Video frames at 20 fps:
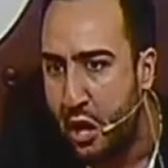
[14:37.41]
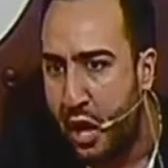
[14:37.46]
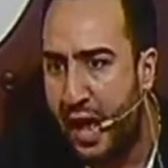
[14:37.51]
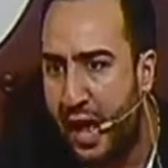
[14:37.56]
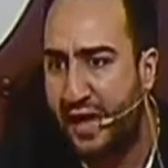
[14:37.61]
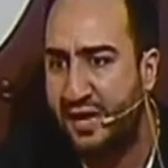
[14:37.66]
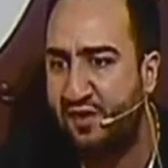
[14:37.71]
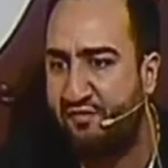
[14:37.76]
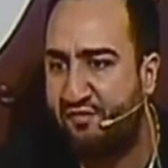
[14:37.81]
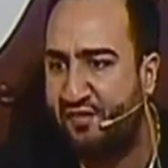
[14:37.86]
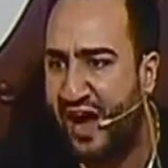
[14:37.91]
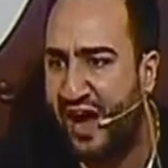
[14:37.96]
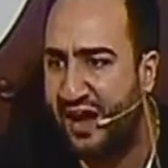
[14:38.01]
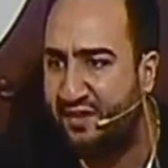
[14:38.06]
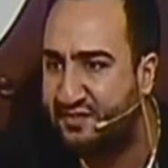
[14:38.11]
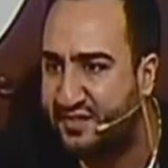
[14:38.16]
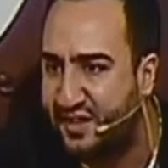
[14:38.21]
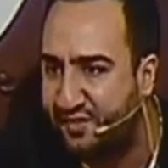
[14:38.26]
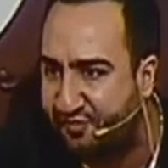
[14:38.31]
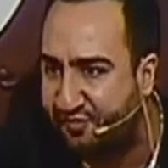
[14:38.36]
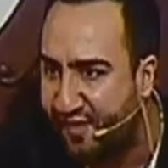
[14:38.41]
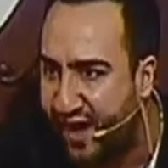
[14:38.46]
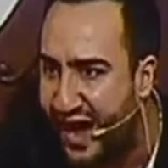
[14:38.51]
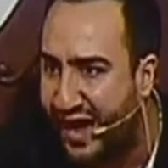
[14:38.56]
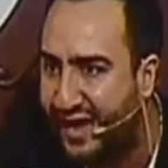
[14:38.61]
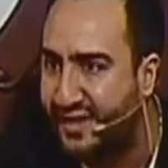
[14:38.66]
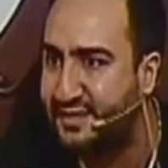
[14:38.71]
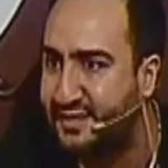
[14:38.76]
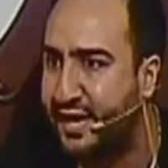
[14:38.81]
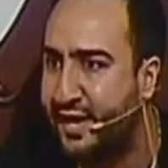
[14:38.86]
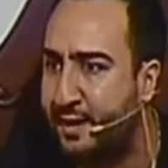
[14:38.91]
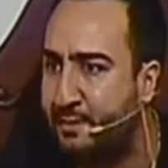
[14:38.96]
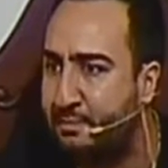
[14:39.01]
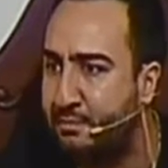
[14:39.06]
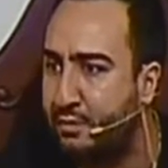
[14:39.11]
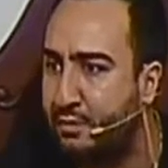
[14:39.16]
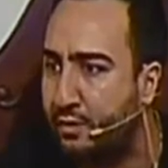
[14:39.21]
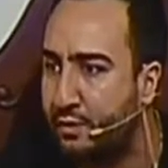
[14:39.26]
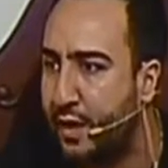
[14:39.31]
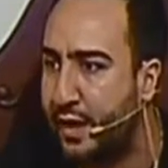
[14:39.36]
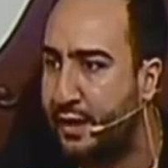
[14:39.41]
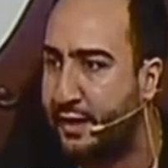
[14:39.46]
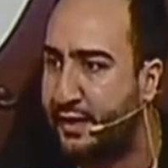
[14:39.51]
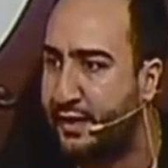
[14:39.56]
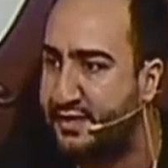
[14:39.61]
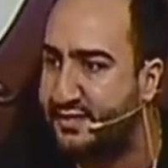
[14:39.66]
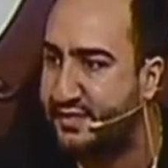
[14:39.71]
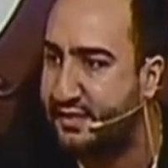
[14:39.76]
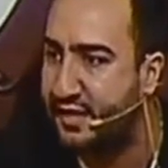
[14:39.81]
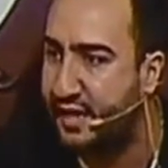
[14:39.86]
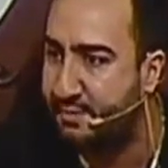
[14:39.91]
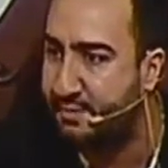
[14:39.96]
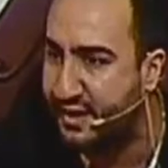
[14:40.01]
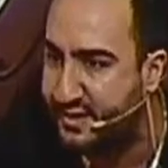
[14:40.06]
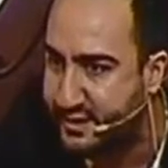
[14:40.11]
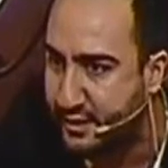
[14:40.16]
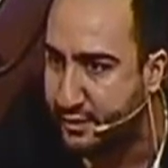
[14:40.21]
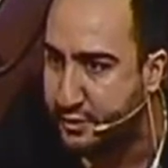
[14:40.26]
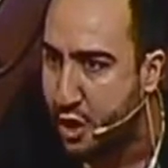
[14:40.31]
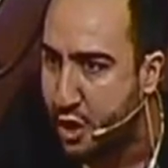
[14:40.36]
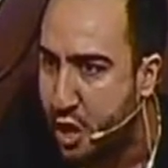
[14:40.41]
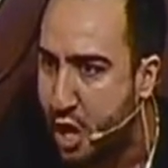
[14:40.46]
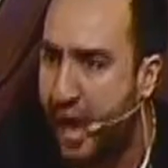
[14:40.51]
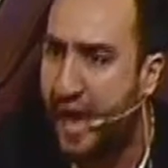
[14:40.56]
And if I've defined Him, then He is limited.